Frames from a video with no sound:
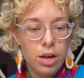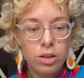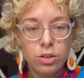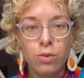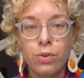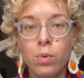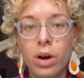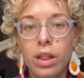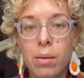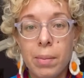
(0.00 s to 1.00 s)
So for one
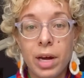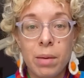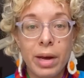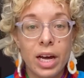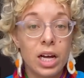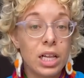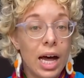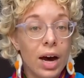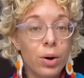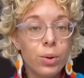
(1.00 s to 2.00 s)
of them, I'm gonna make a
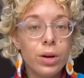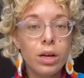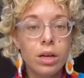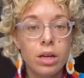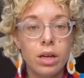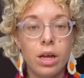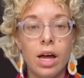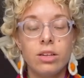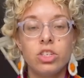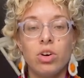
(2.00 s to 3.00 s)
cloud.
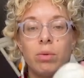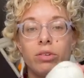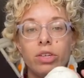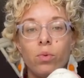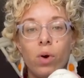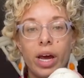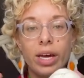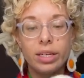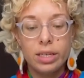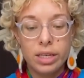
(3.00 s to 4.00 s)
And so I'm using
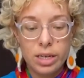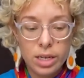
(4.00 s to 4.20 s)
white.